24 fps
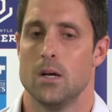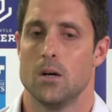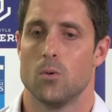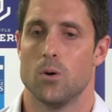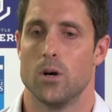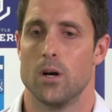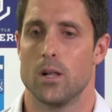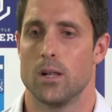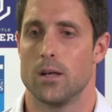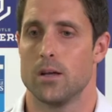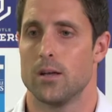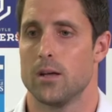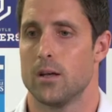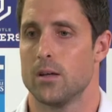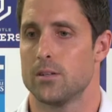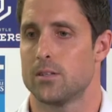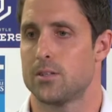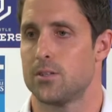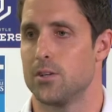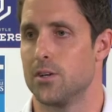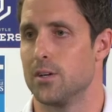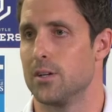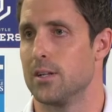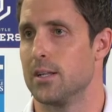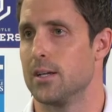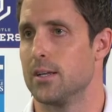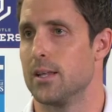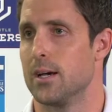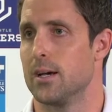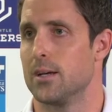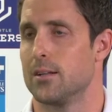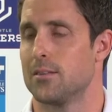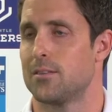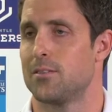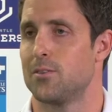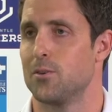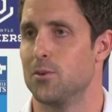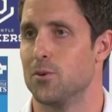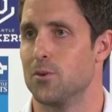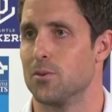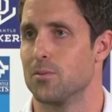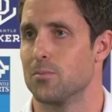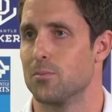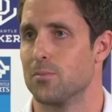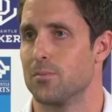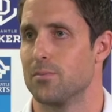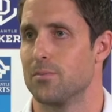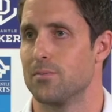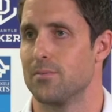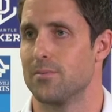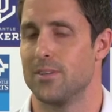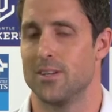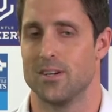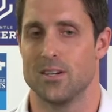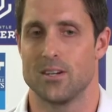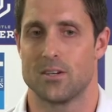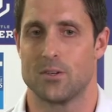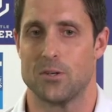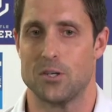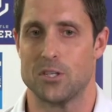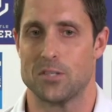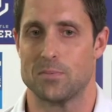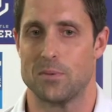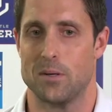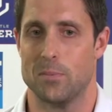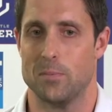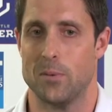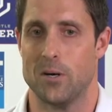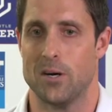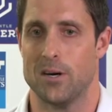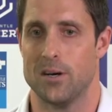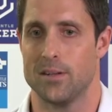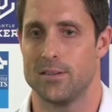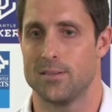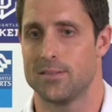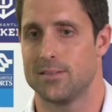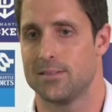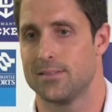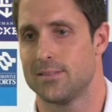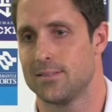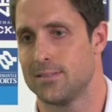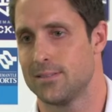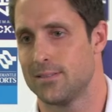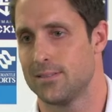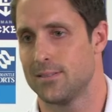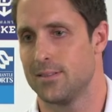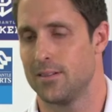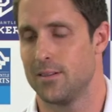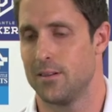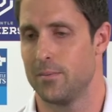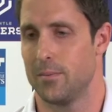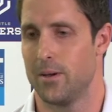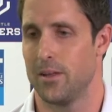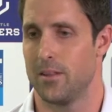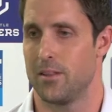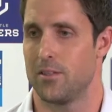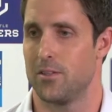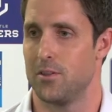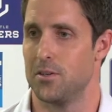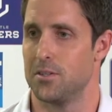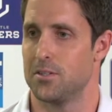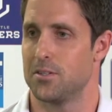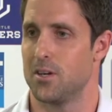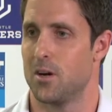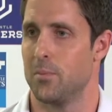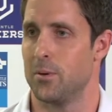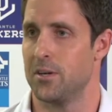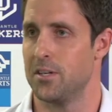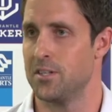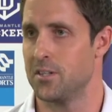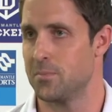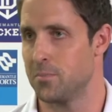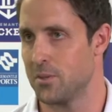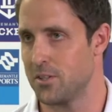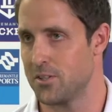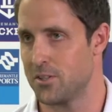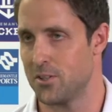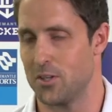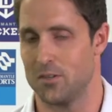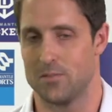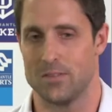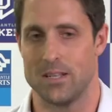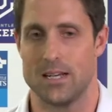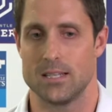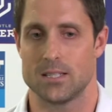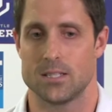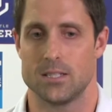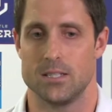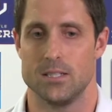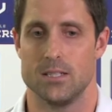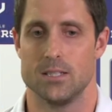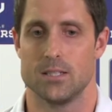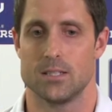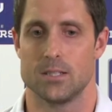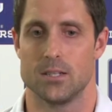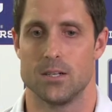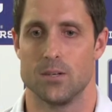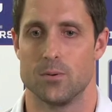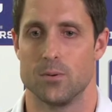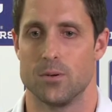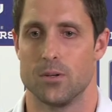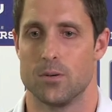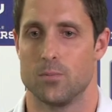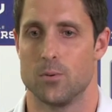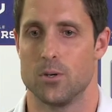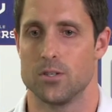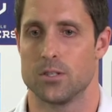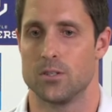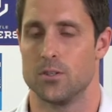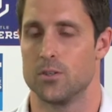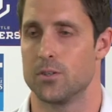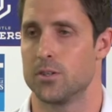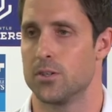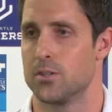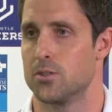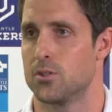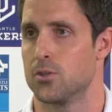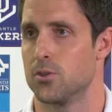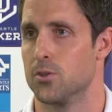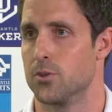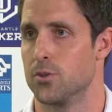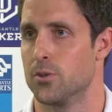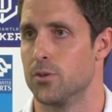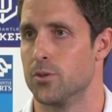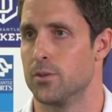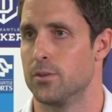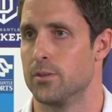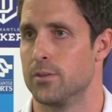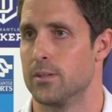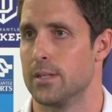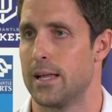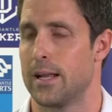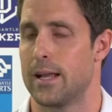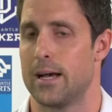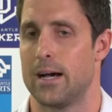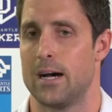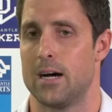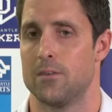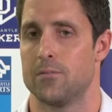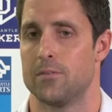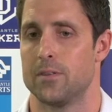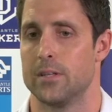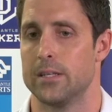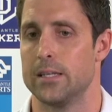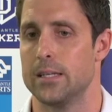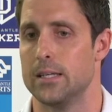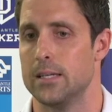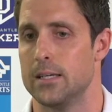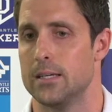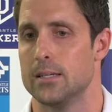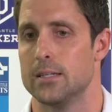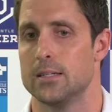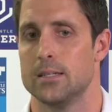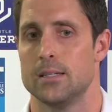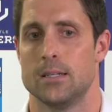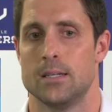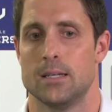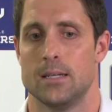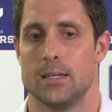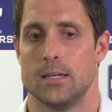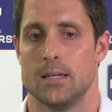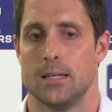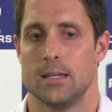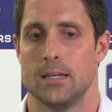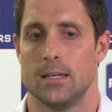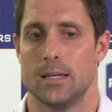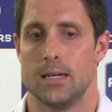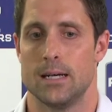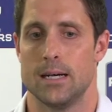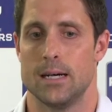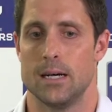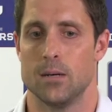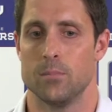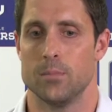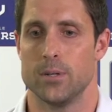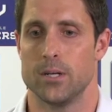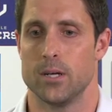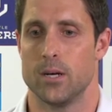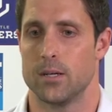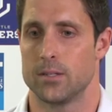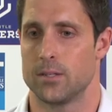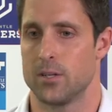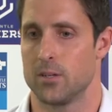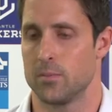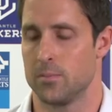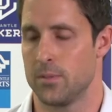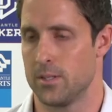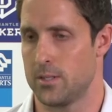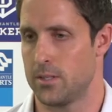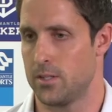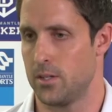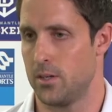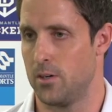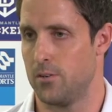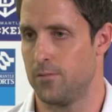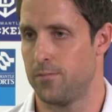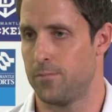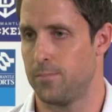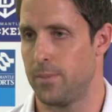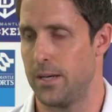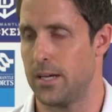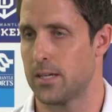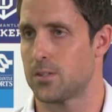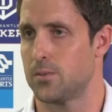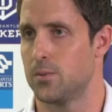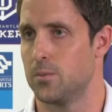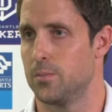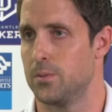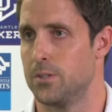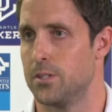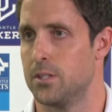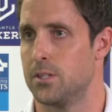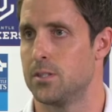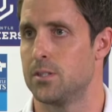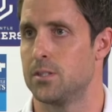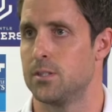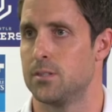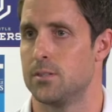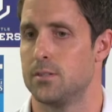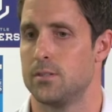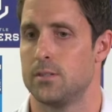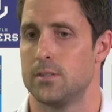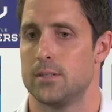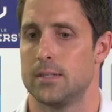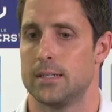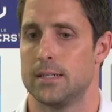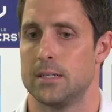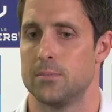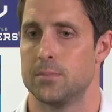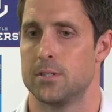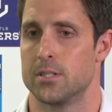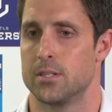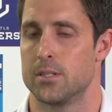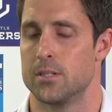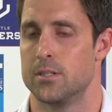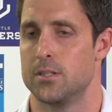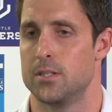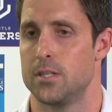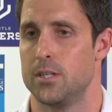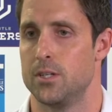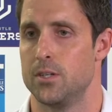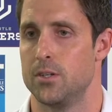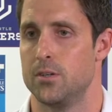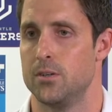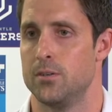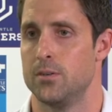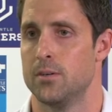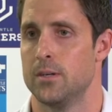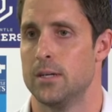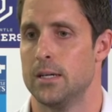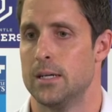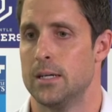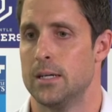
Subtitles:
Well, certainly that thought, you know, crossed my mind about the third time I injured myself last year, so it wasn't looking too good in the latter half of the year. But I'd got myself back to a position to continue